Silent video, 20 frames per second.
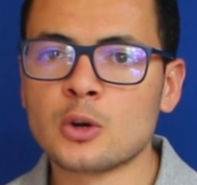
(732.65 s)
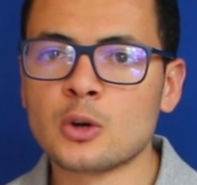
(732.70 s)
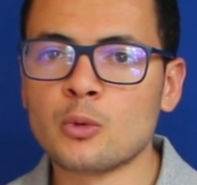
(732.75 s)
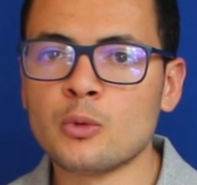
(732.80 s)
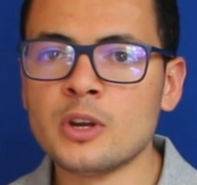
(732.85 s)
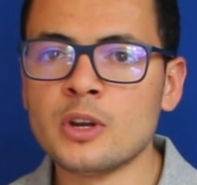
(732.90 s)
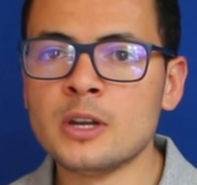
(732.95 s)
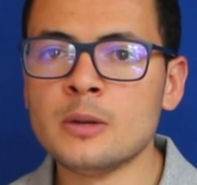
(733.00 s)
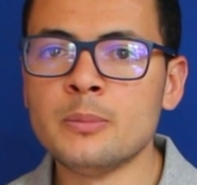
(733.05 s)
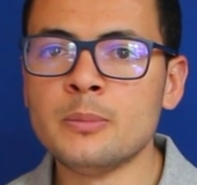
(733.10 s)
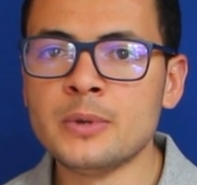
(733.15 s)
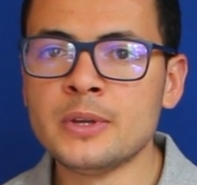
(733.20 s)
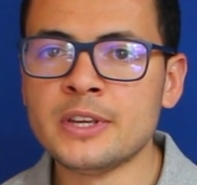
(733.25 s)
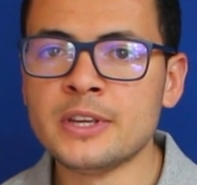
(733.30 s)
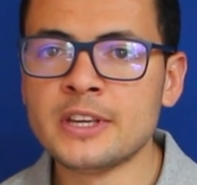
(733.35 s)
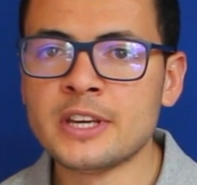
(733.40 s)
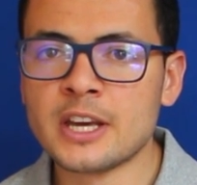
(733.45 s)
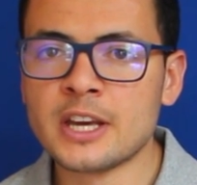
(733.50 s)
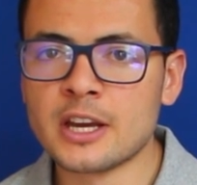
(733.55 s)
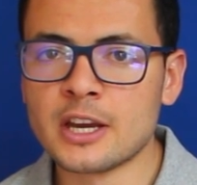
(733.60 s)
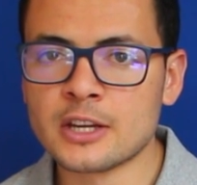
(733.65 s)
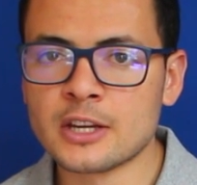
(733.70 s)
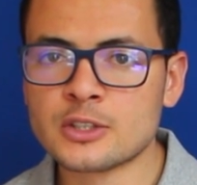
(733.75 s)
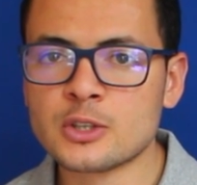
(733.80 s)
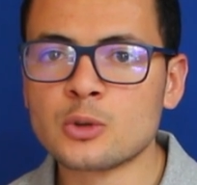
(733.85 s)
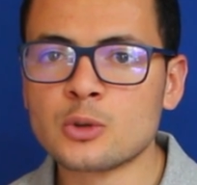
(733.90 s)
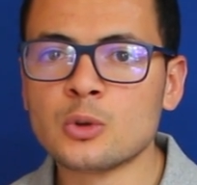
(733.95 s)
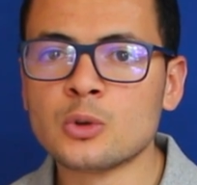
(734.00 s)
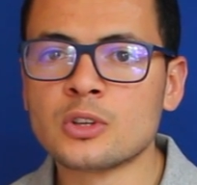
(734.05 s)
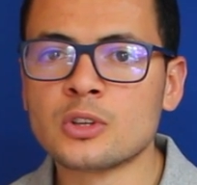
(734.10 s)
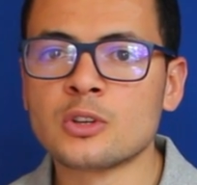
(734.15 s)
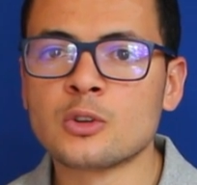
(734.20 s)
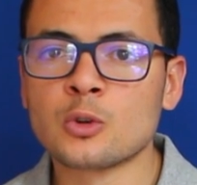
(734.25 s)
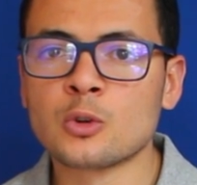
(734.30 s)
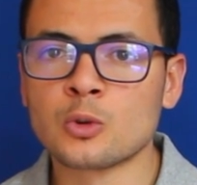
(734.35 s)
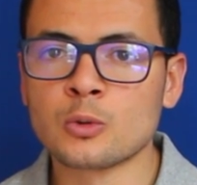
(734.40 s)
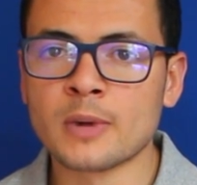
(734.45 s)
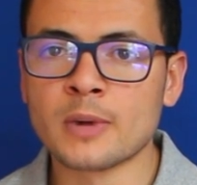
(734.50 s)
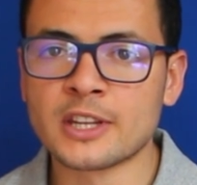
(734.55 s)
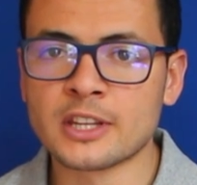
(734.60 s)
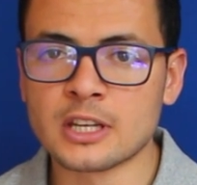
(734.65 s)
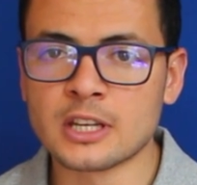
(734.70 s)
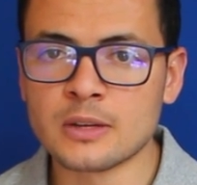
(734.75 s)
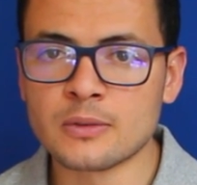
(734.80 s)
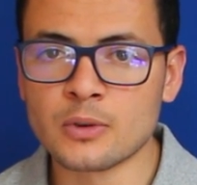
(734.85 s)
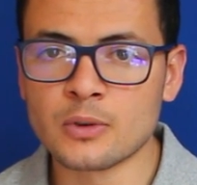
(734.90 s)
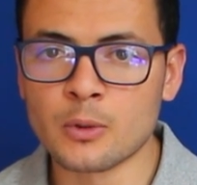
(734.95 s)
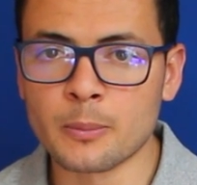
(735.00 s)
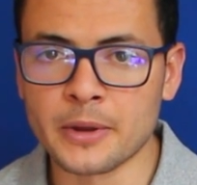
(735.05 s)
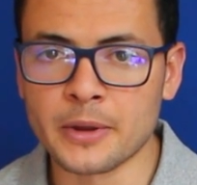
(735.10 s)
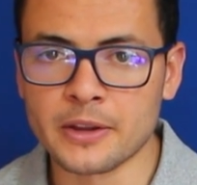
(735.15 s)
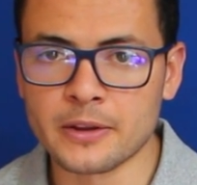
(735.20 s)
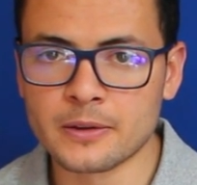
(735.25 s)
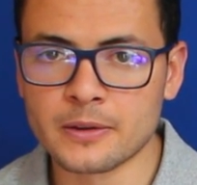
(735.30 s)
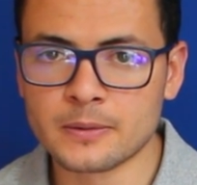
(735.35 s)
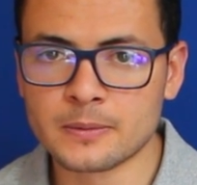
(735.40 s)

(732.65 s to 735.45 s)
will be executed automatically for me.